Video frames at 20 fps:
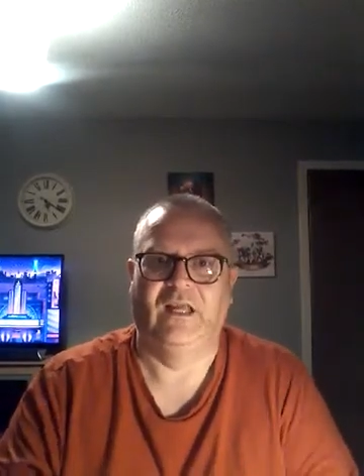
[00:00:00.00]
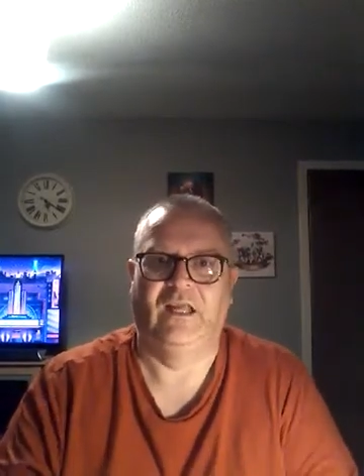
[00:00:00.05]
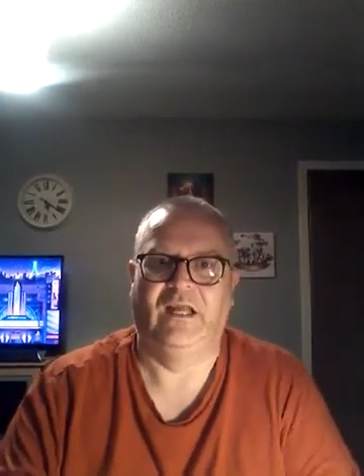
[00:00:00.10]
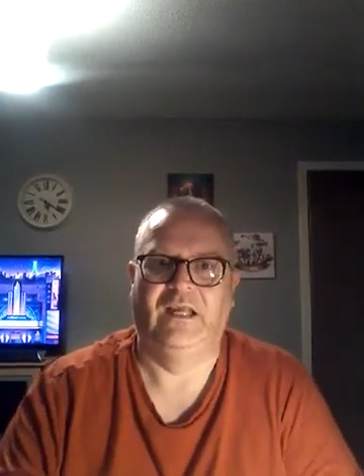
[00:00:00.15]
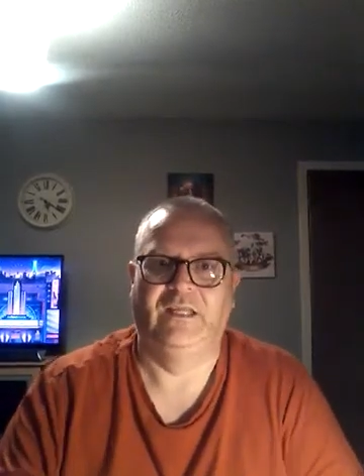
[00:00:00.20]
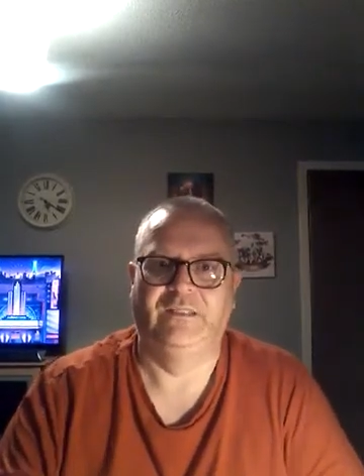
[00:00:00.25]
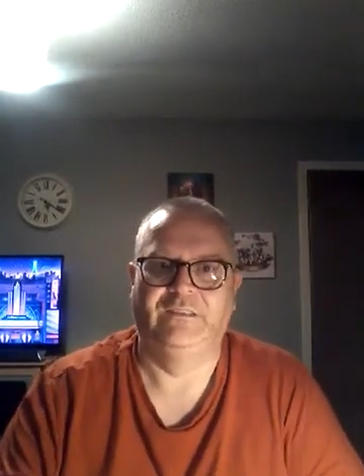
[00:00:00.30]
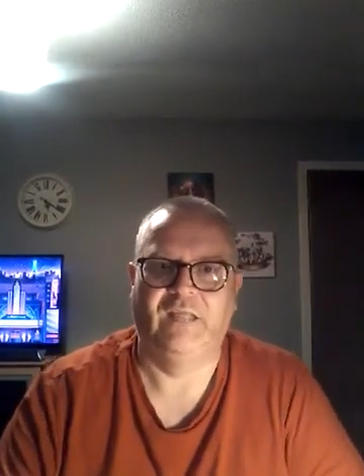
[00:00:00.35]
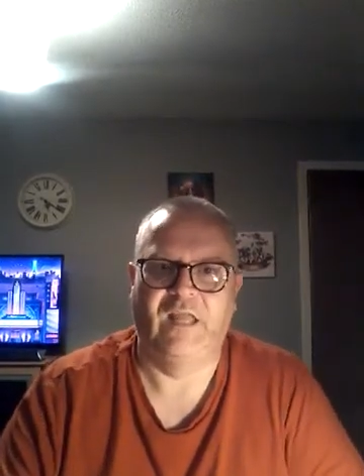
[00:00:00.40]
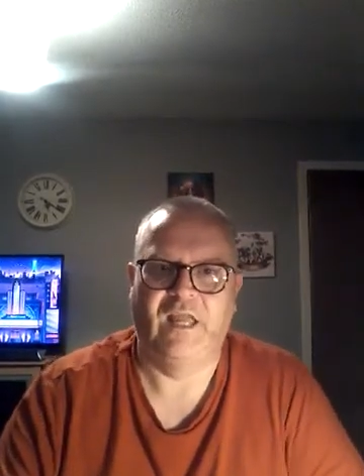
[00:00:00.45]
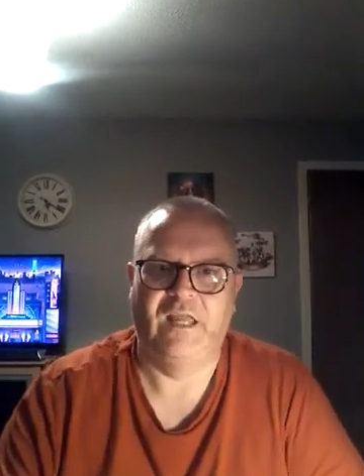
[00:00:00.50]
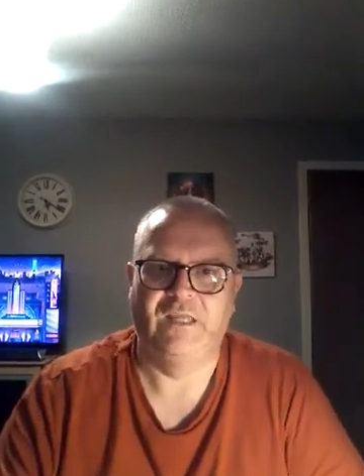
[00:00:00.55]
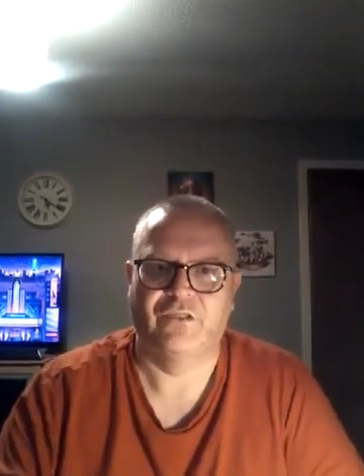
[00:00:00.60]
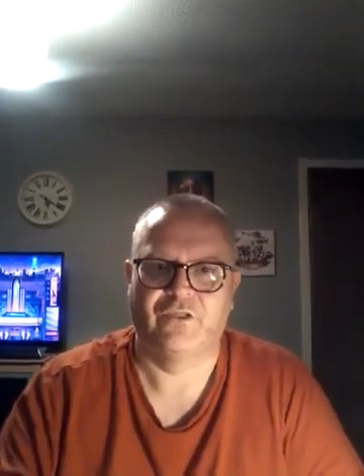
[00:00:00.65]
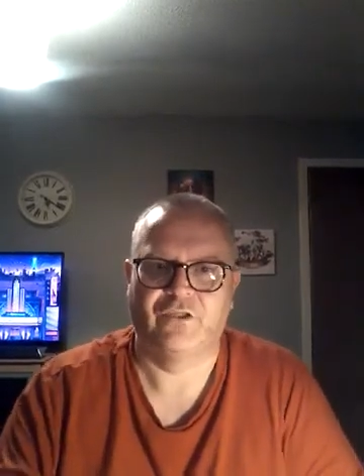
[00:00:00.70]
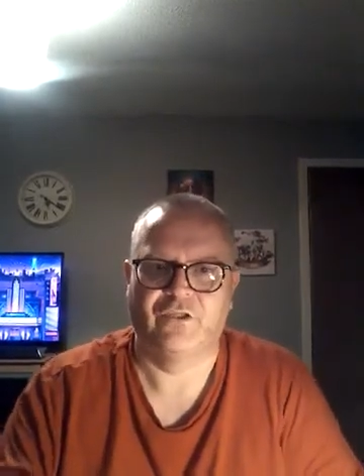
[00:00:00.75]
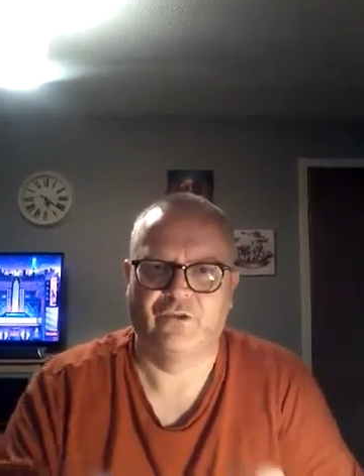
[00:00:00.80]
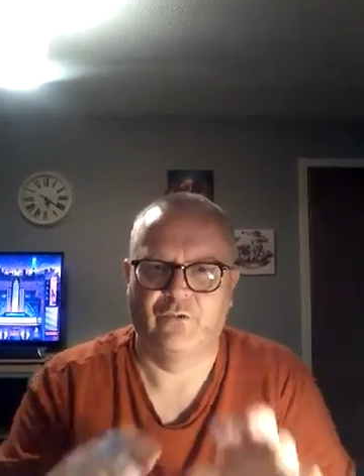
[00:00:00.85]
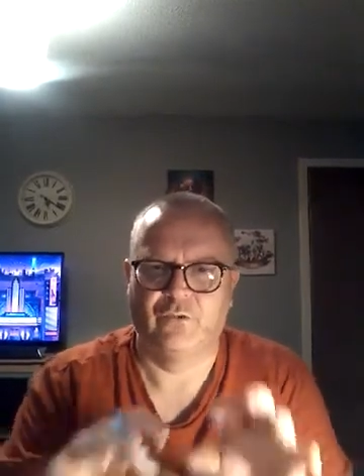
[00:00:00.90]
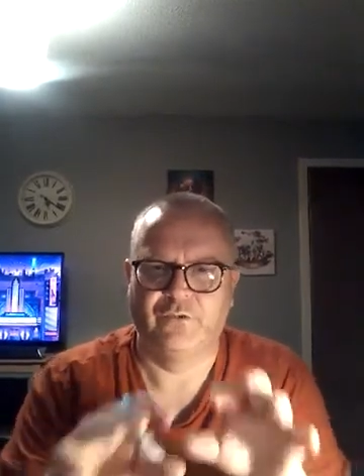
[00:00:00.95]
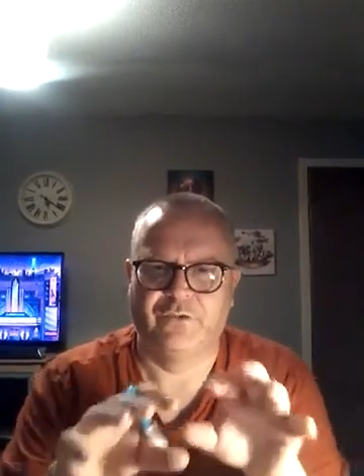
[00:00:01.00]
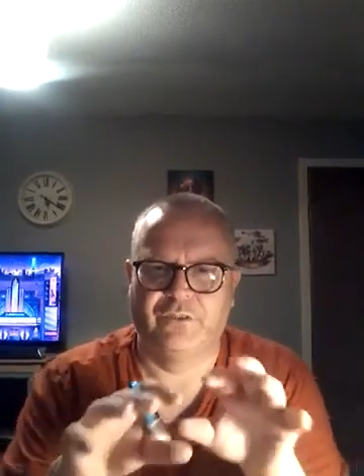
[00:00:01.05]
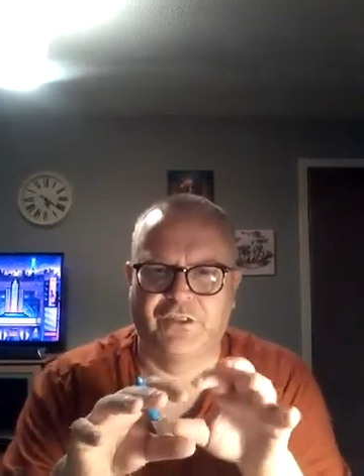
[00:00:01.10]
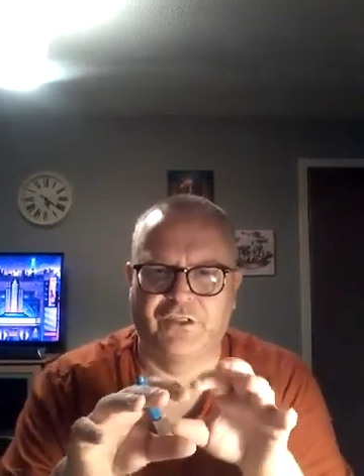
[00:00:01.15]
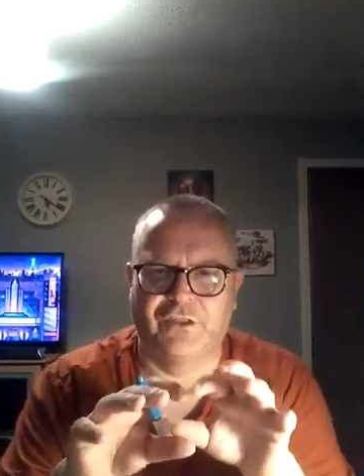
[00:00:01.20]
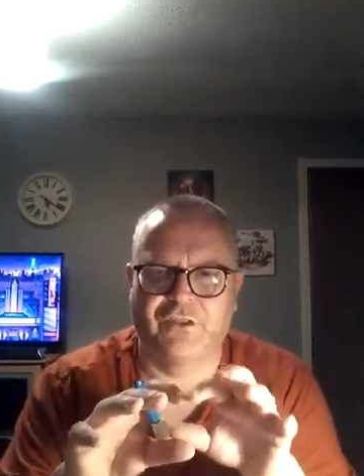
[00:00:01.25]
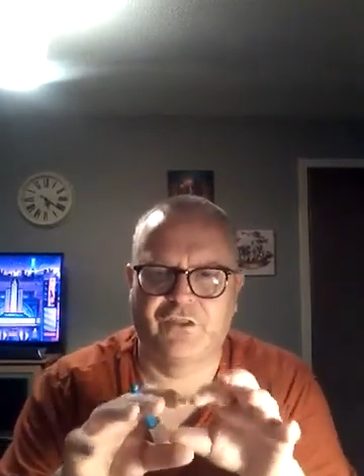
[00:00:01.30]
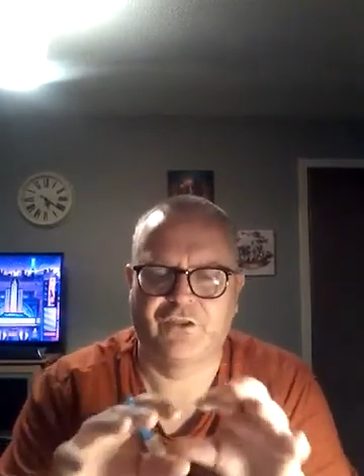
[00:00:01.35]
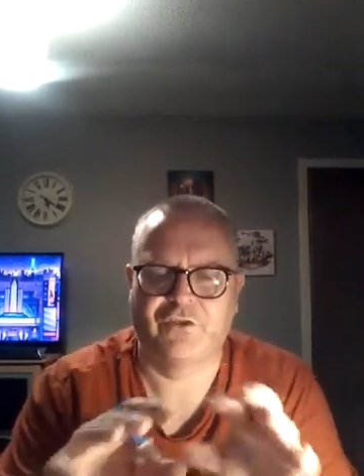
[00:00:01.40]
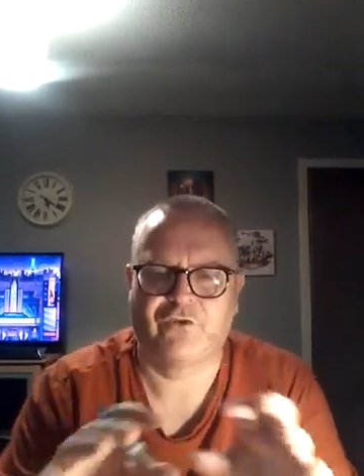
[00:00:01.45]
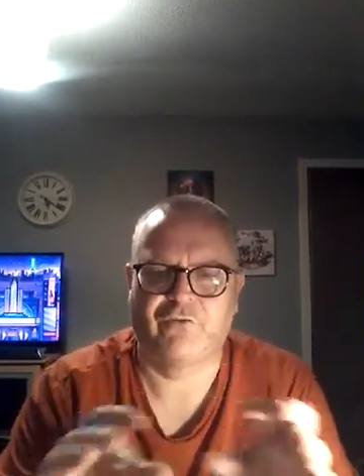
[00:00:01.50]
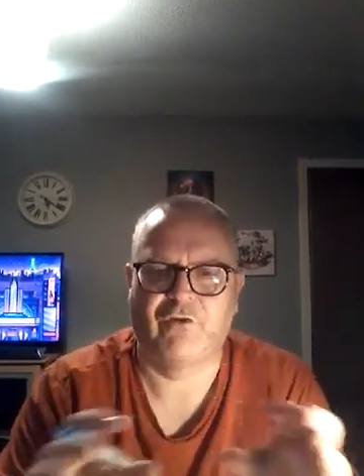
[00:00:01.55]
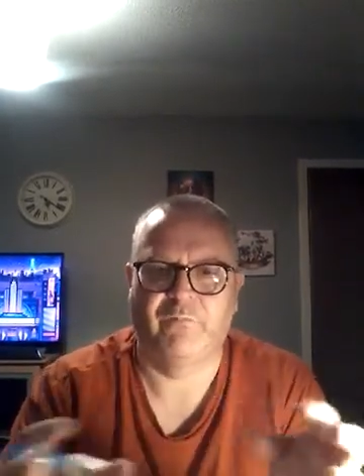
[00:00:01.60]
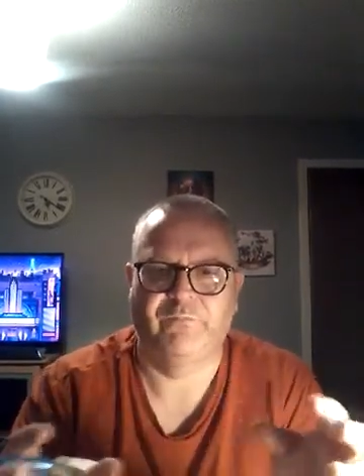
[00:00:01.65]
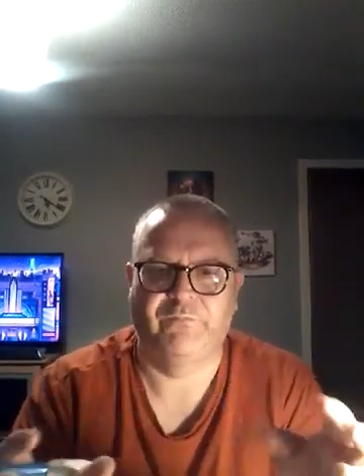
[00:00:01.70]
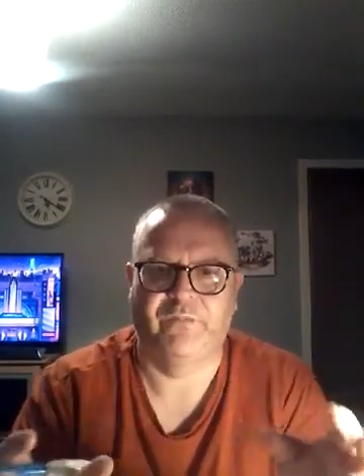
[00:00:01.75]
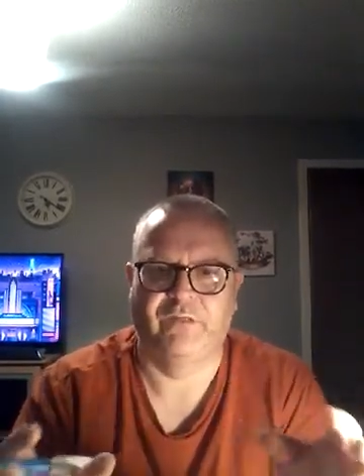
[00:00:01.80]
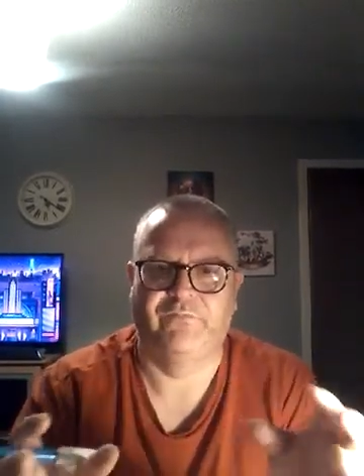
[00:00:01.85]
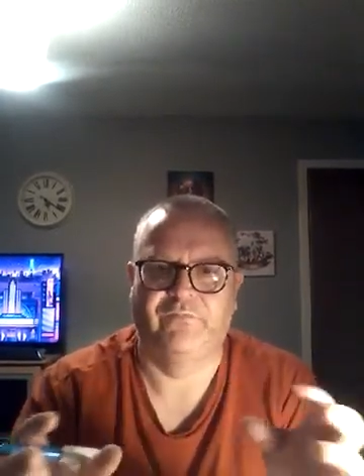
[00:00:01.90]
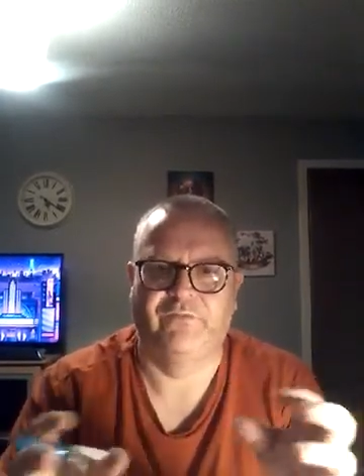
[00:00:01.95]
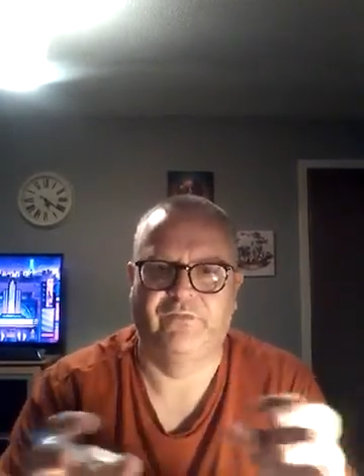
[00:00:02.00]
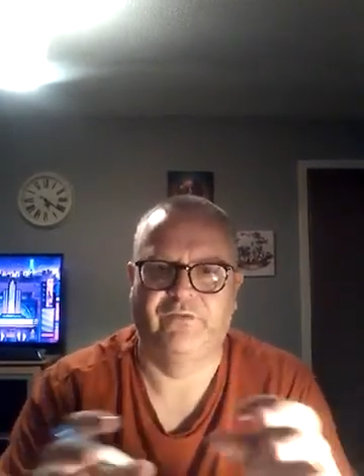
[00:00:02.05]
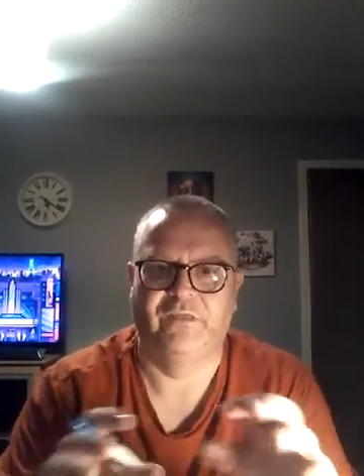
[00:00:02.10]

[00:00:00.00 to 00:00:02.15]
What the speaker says: and it's so destructive